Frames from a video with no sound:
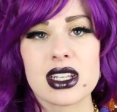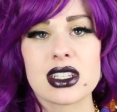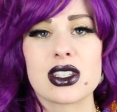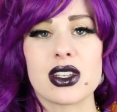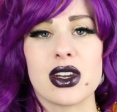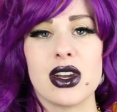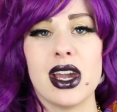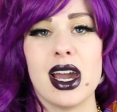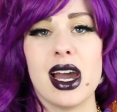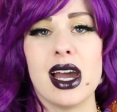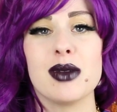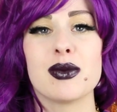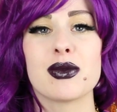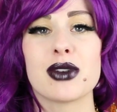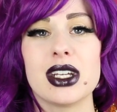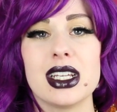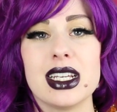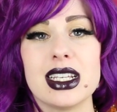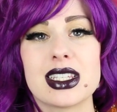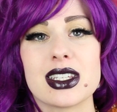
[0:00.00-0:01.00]
So I'm
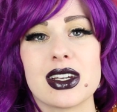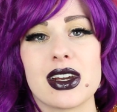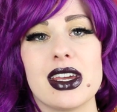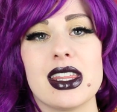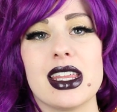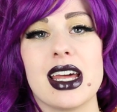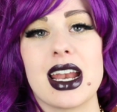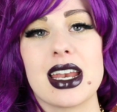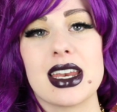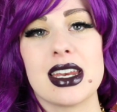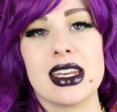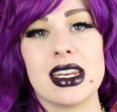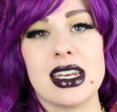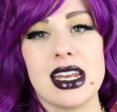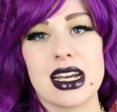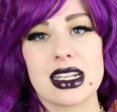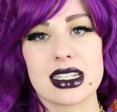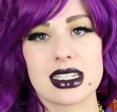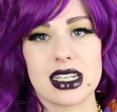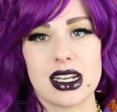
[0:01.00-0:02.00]
really sorry that I didn't
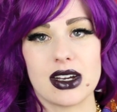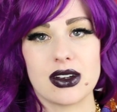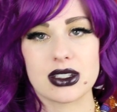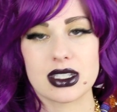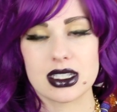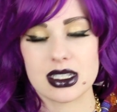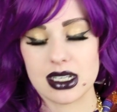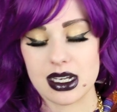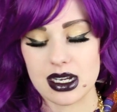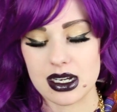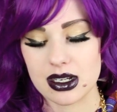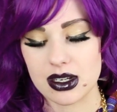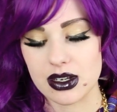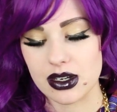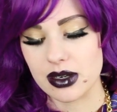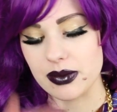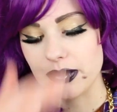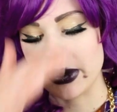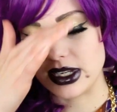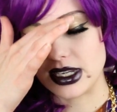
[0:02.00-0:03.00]
announce that I was
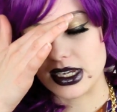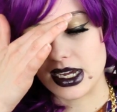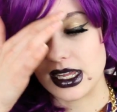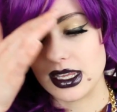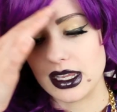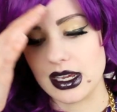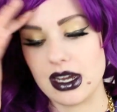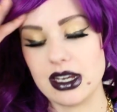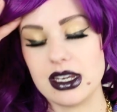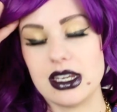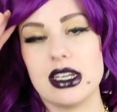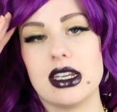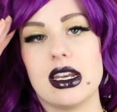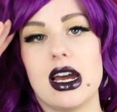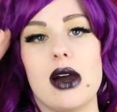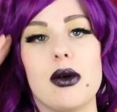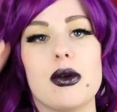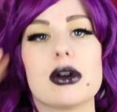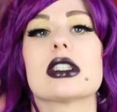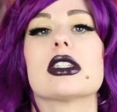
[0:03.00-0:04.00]
going to be down there.
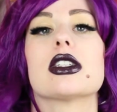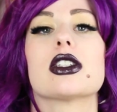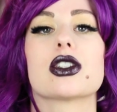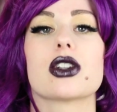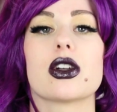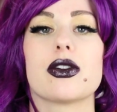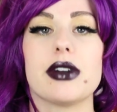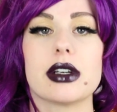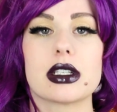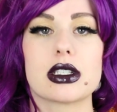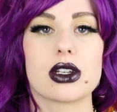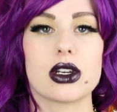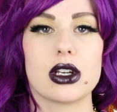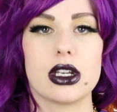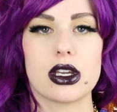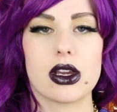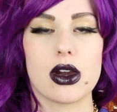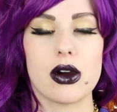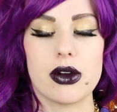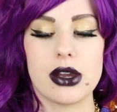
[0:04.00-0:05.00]
I wasn't sure if I was
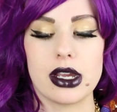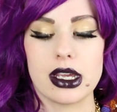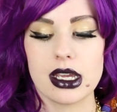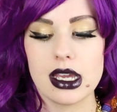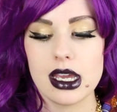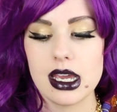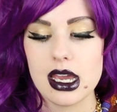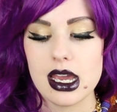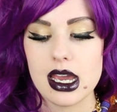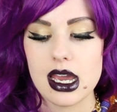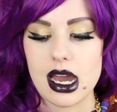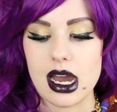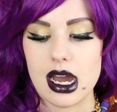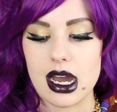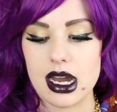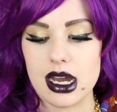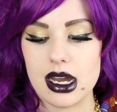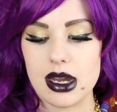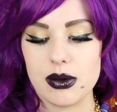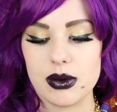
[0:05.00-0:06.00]
totally going.
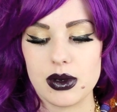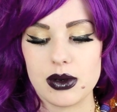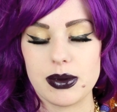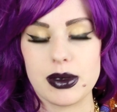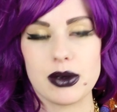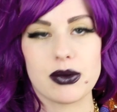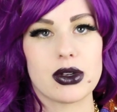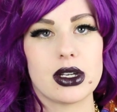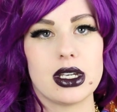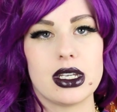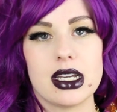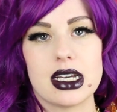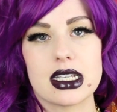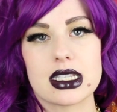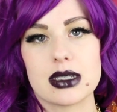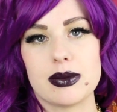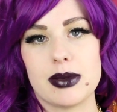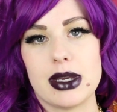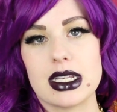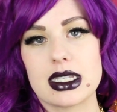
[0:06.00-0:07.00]
It would have been really
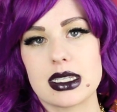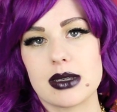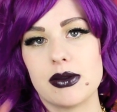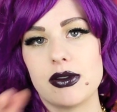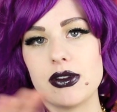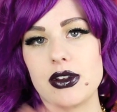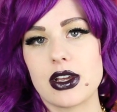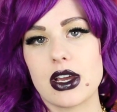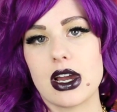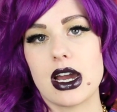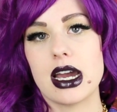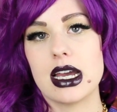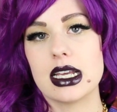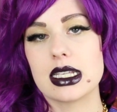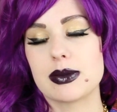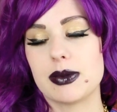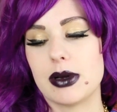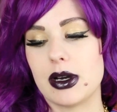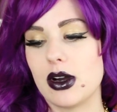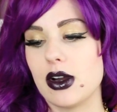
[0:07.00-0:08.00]
nice to meet some of you
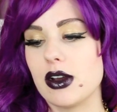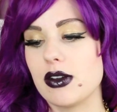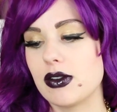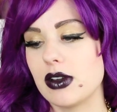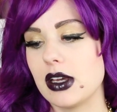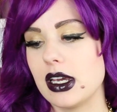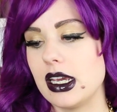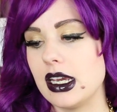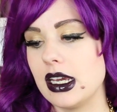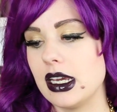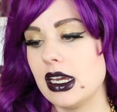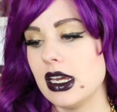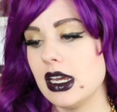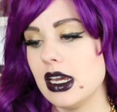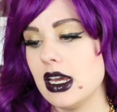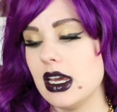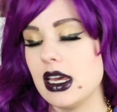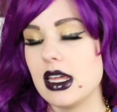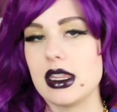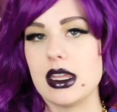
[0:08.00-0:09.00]
guys, but hopefully
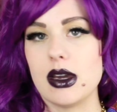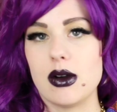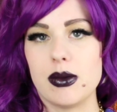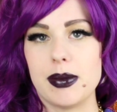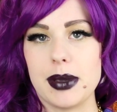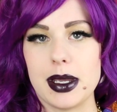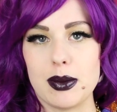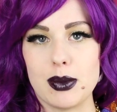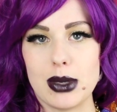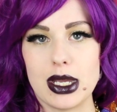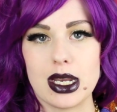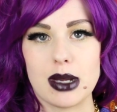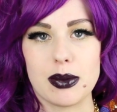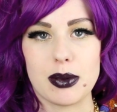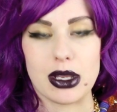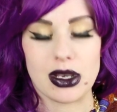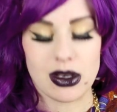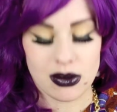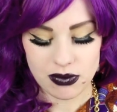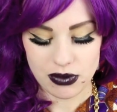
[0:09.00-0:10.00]
there will be a
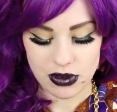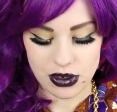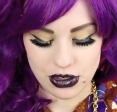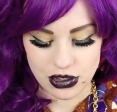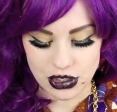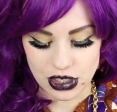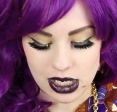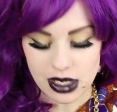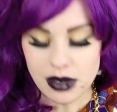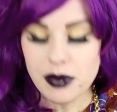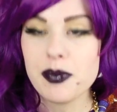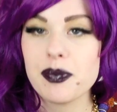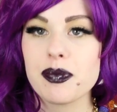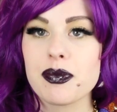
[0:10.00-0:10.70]
meetup in future.